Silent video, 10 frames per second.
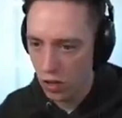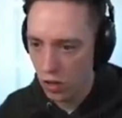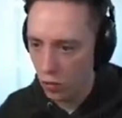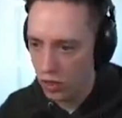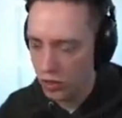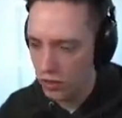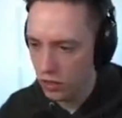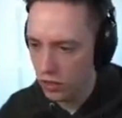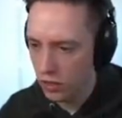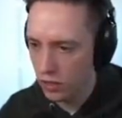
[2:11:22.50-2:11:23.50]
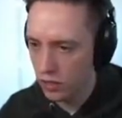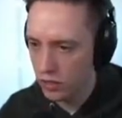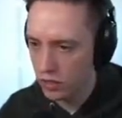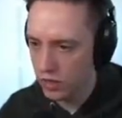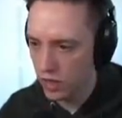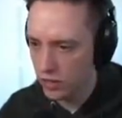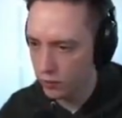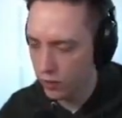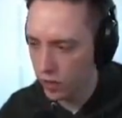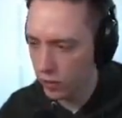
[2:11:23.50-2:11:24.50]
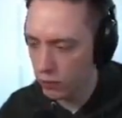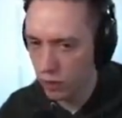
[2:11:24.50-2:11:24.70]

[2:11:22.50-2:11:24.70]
What? There's a skeleton fighting him.